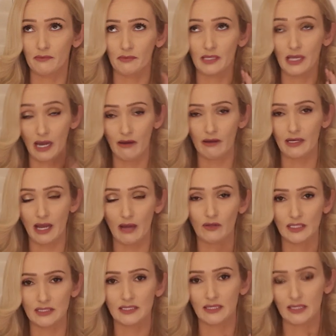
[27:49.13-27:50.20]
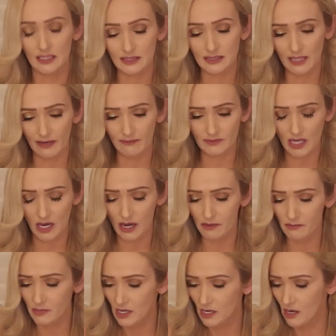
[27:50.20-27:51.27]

carried out into this lifetime